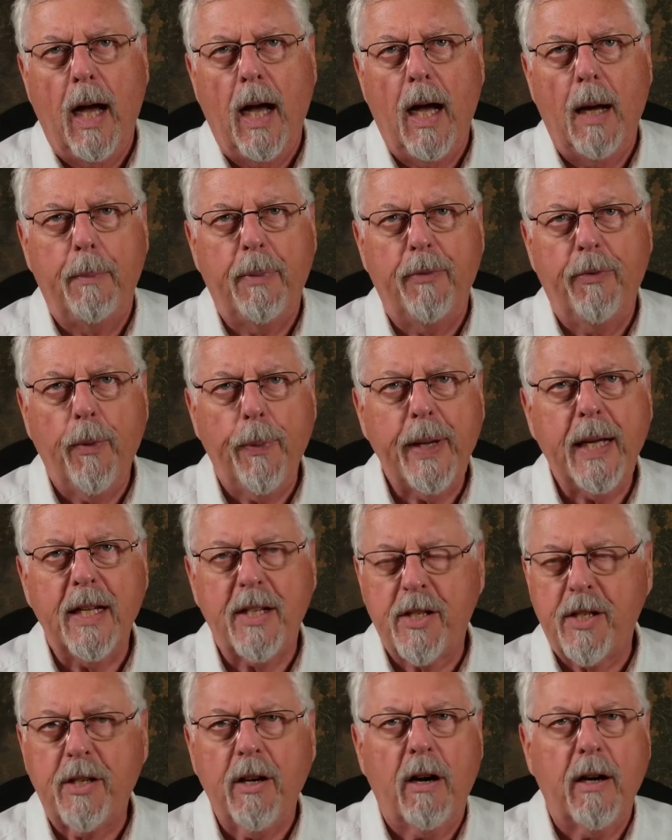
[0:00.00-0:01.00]
Before we get
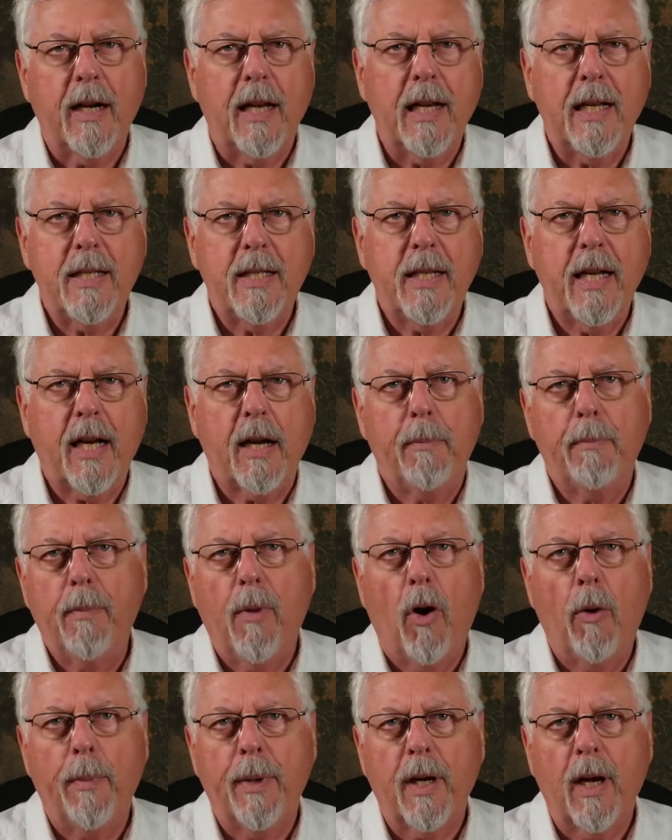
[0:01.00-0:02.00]
started, let's take a
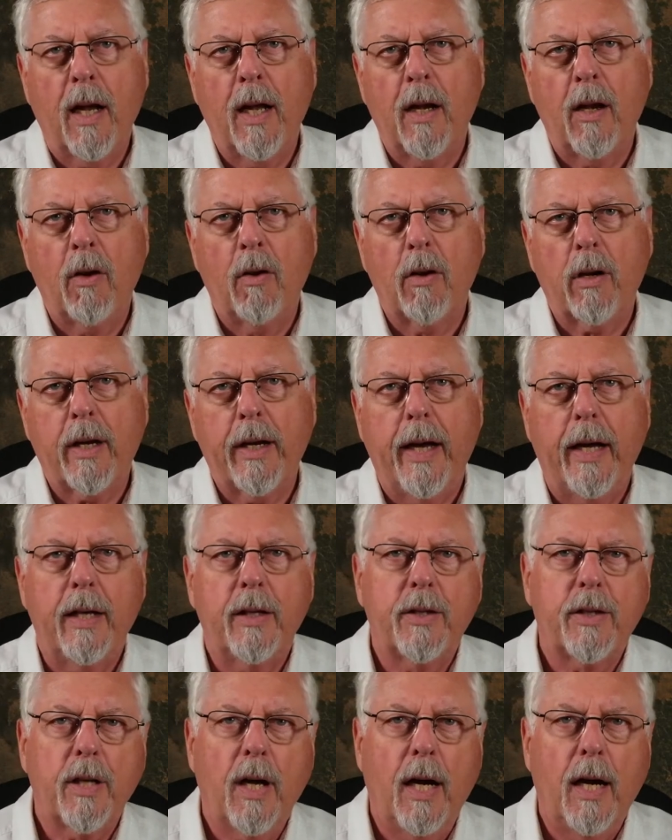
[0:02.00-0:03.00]
moment and look
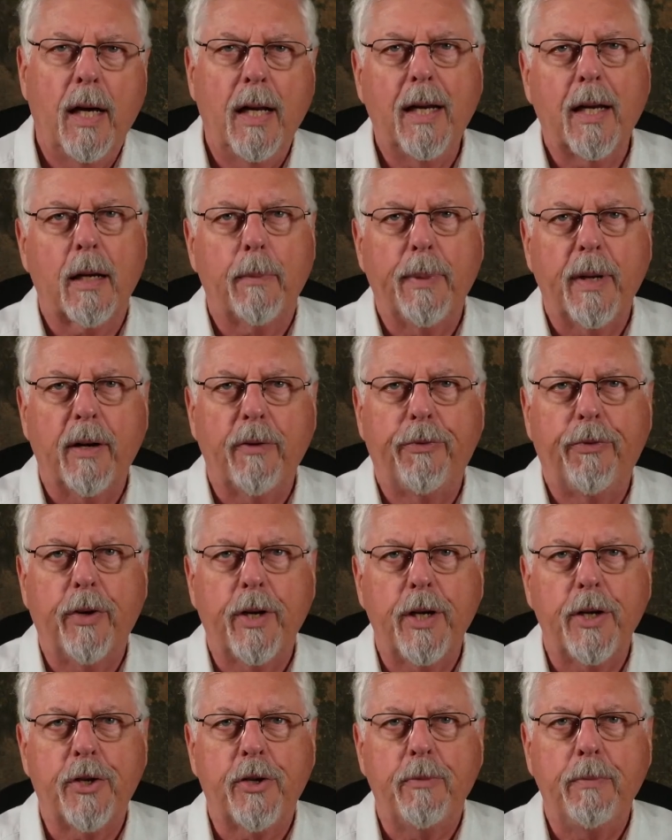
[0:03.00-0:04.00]
at a little bit of
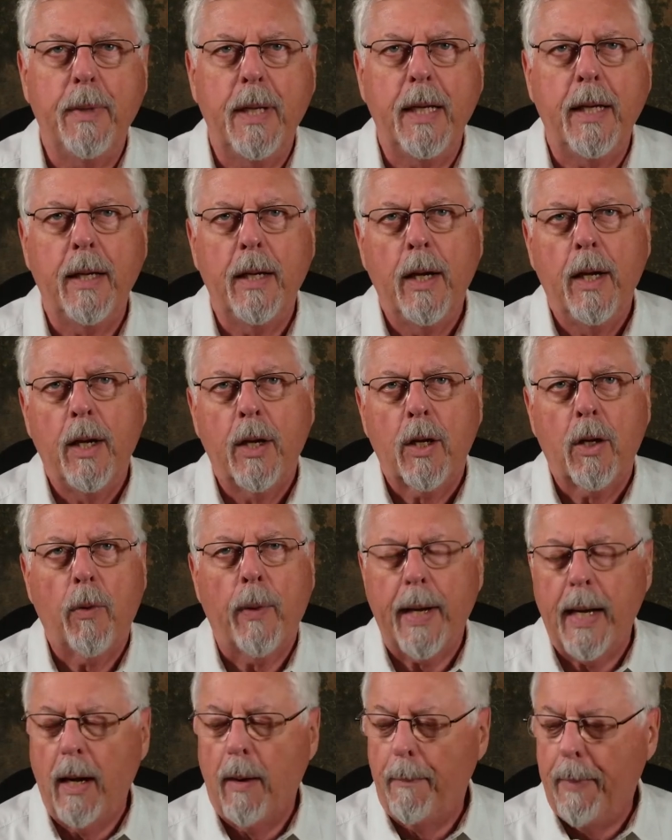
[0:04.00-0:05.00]
footage of me
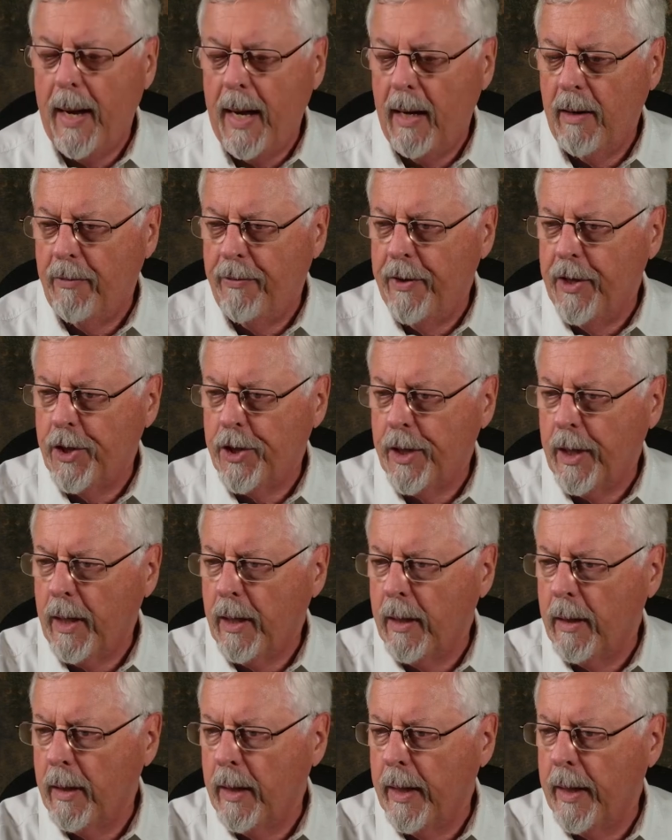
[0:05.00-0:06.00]
going out pan fishing,
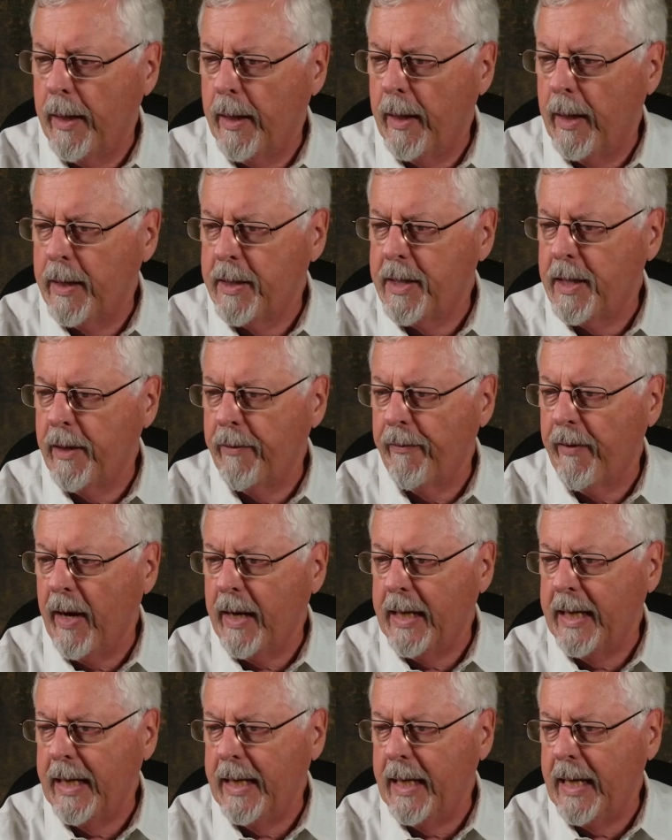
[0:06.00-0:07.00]
seeing what I
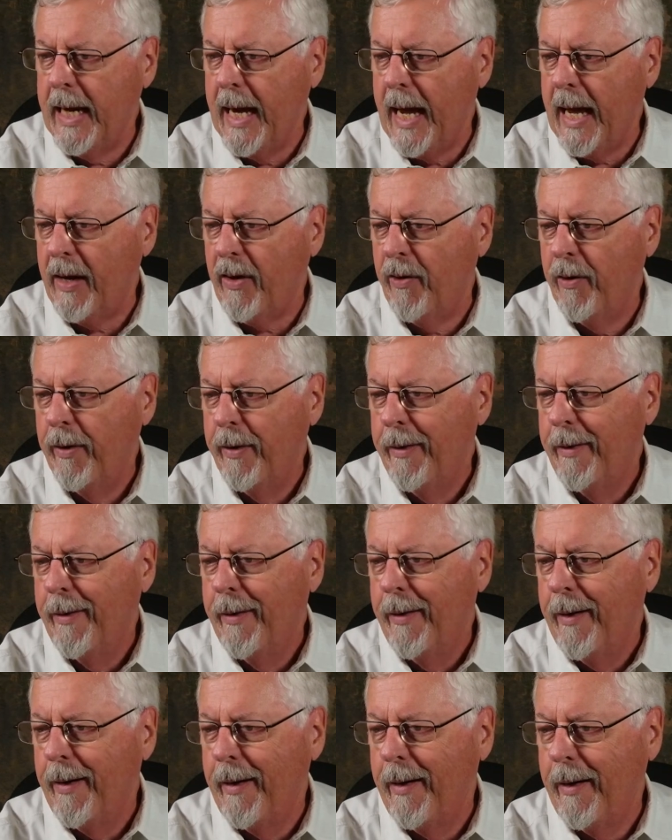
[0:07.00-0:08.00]
can get
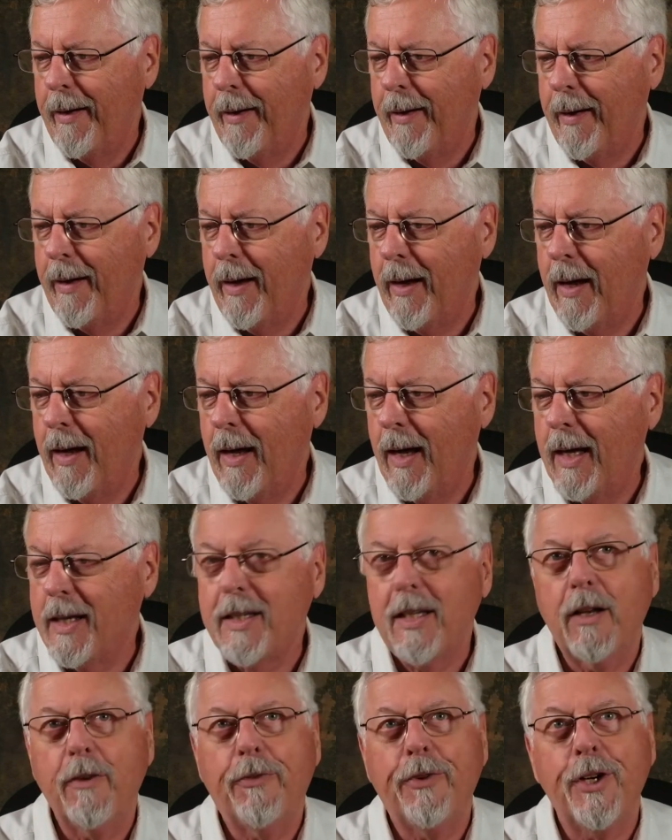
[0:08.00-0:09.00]
a
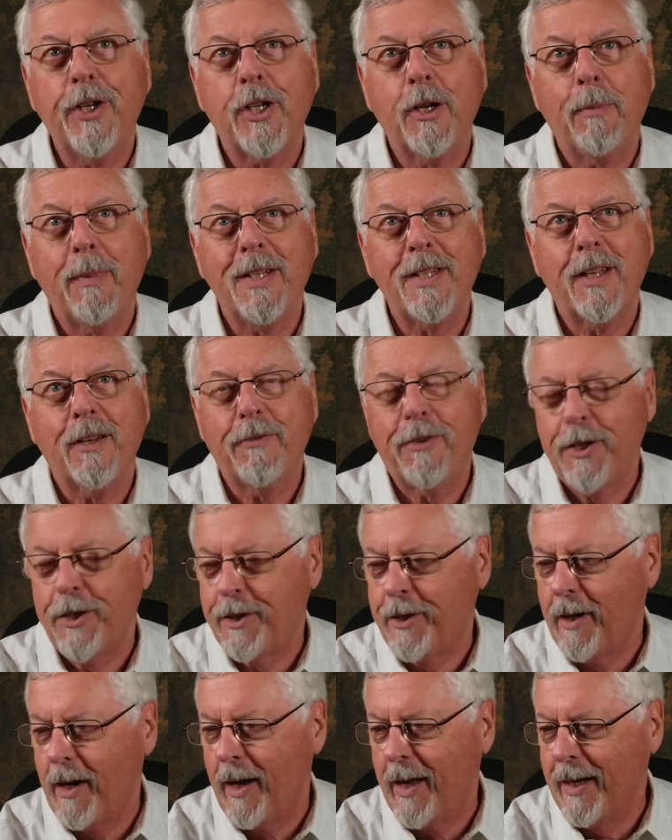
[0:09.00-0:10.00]
sunfish on my Sunfish
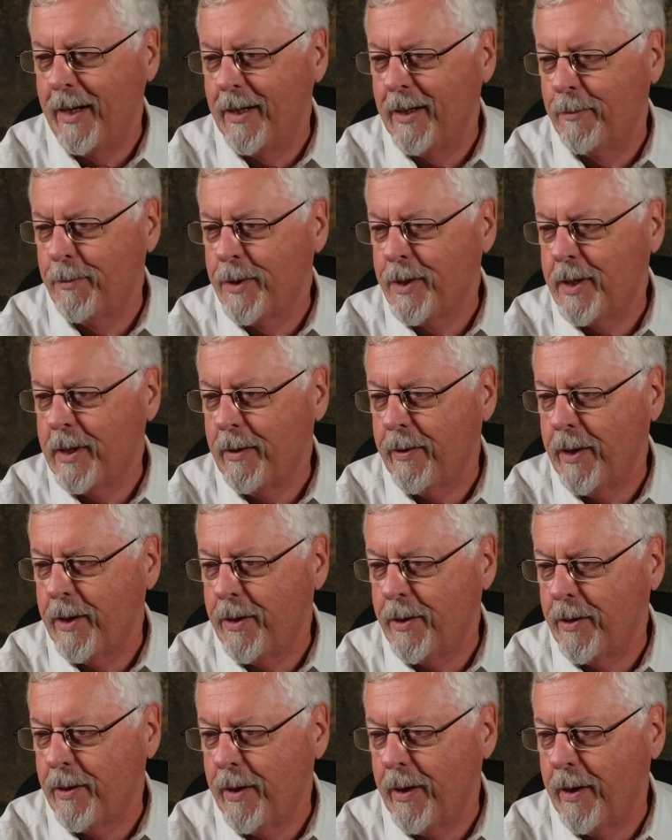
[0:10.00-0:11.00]
Delight, and we'll see how that
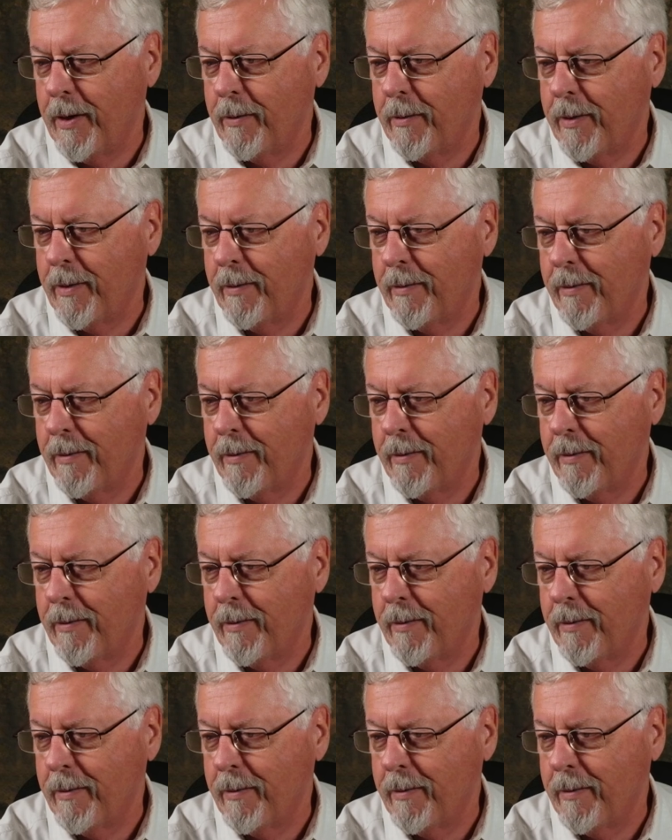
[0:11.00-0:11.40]
turned out.